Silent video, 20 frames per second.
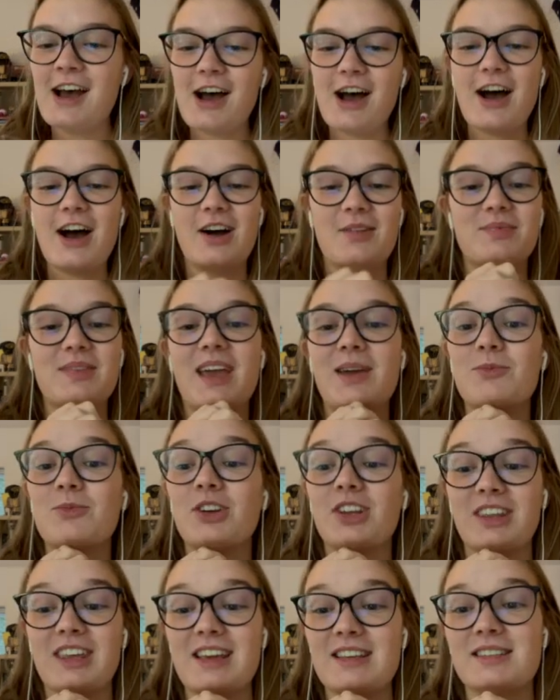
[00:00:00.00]
I'm
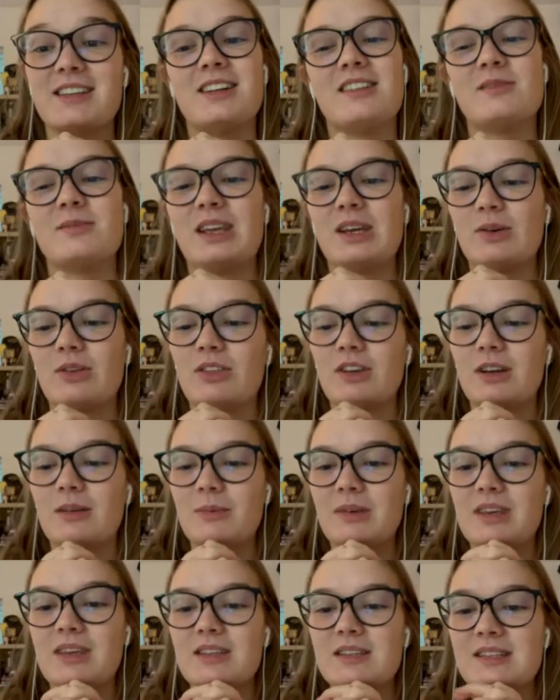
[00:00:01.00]
really excited to play with her
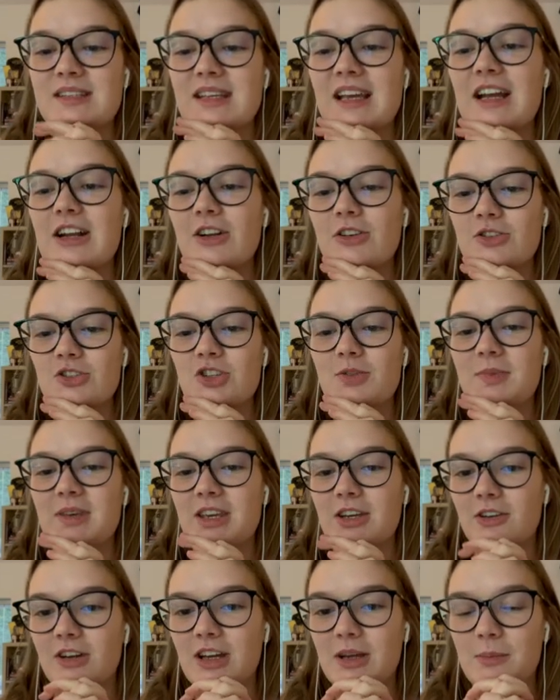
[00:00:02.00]
because I know she'll be
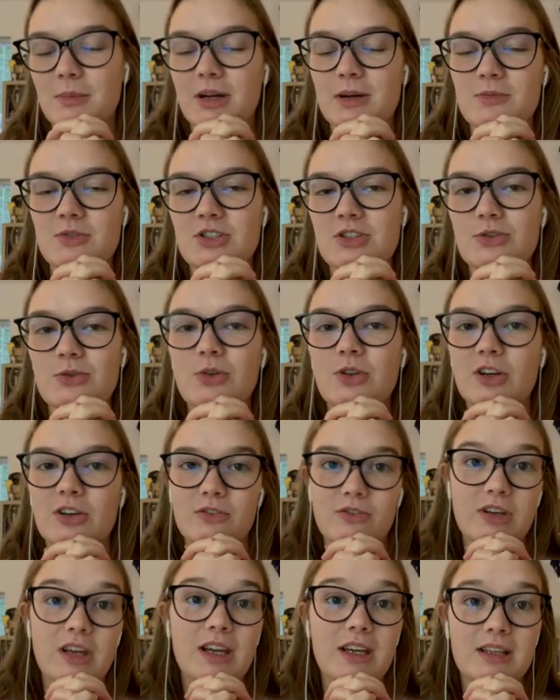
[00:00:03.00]
a great mom to
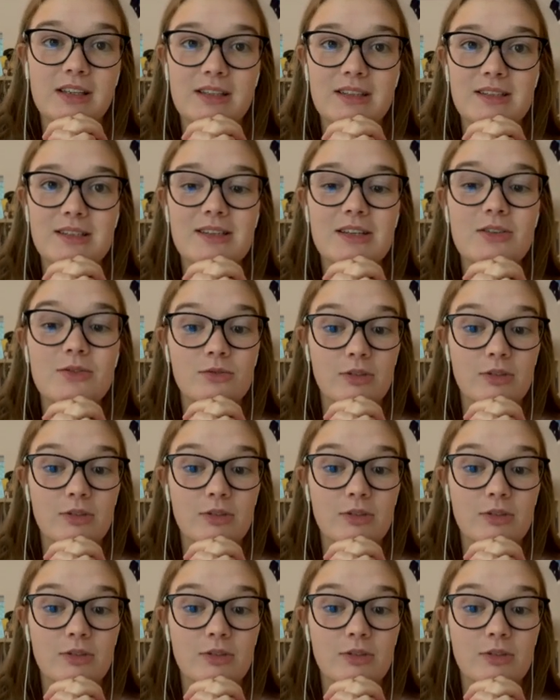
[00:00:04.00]
Clove and